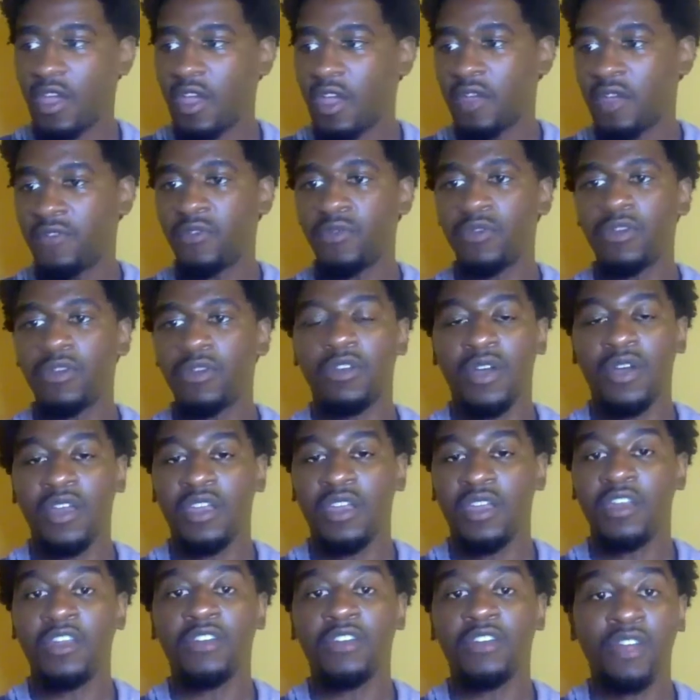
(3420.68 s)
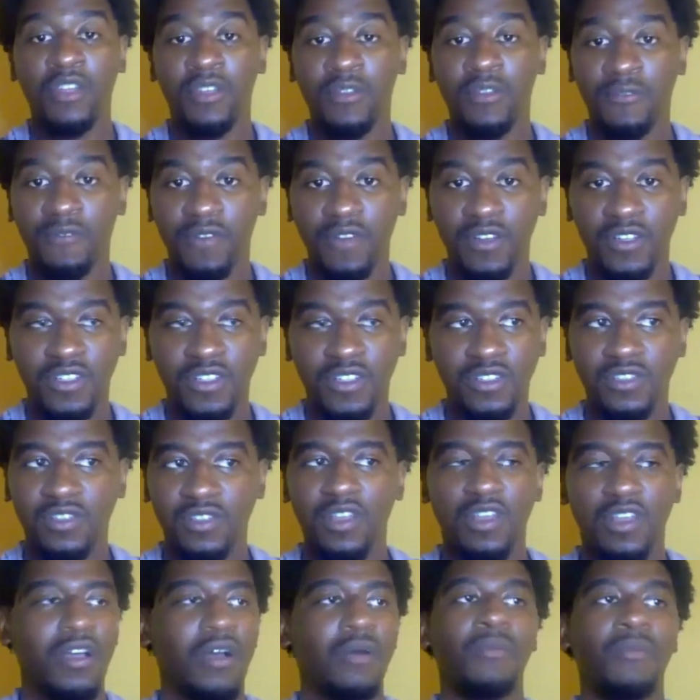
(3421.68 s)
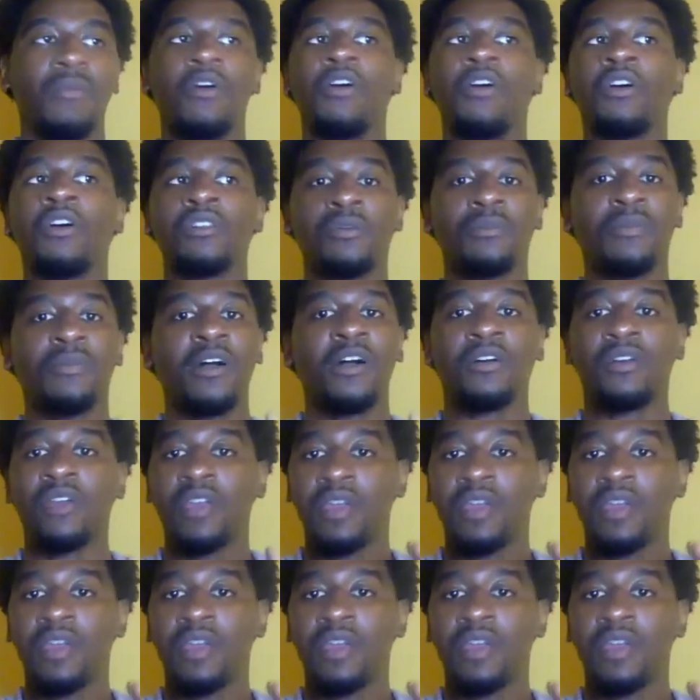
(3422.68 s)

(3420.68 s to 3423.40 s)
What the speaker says: if you want to know how to integrate your functions, I'm all about